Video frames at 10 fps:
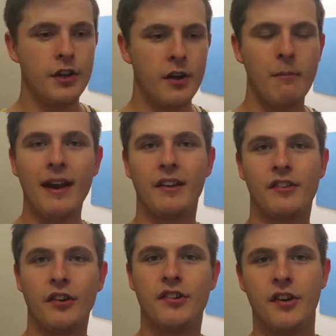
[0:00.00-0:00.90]
you can make
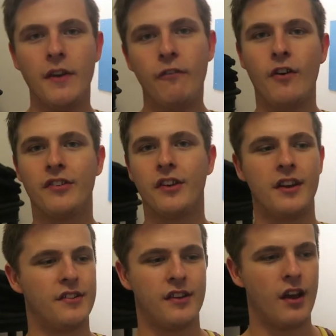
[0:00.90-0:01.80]
such a difference
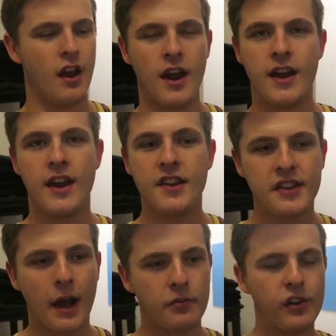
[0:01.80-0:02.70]
and it's
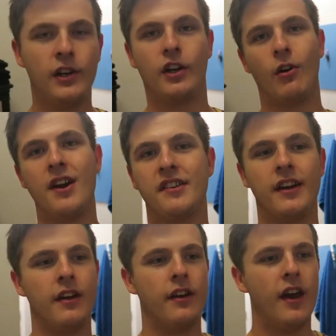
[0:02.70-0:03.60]
it's absolutely
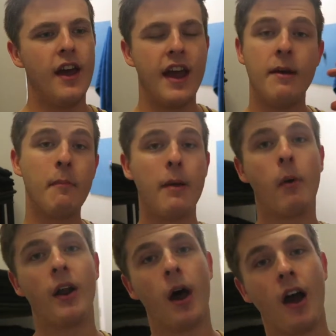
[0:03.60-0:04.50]
crazy and it made
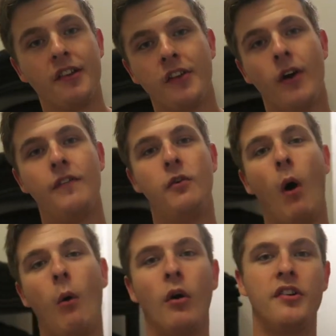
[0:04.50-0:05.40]
my night so if
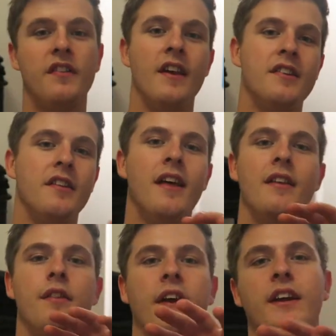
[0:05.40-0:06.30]
you are watching this
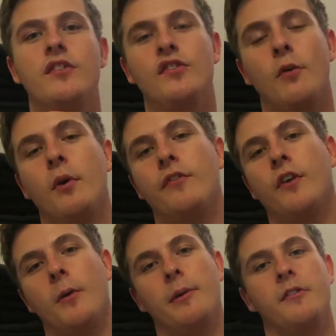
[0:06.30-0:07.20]
then thank you so much
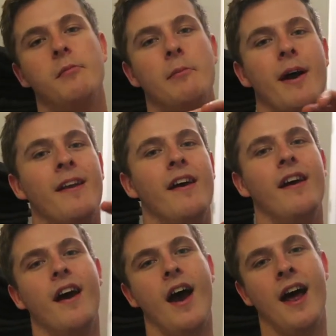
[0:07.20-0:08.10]
for coming up to me ben
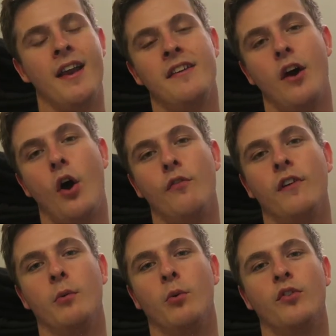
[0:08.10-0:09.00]
and
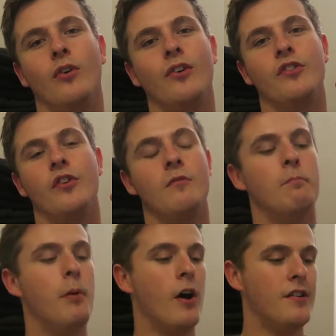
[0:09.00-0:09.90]
hopefully we'll talk soon
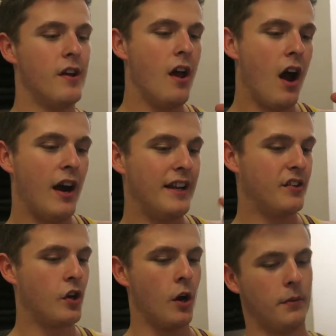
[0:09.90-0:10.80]
but I need
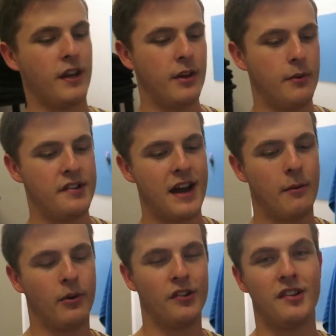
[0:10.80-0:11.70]
to cut up the kiwis
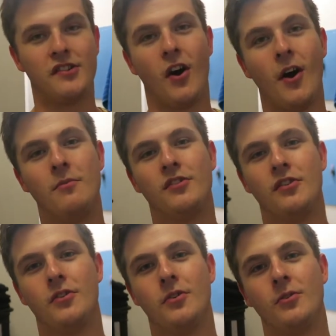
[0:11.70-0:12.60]
now because it's time
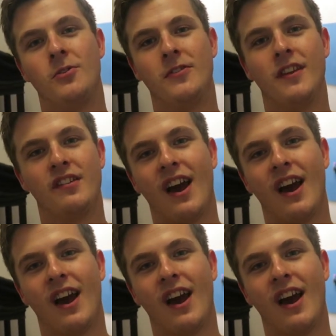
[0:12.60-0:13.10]
to do the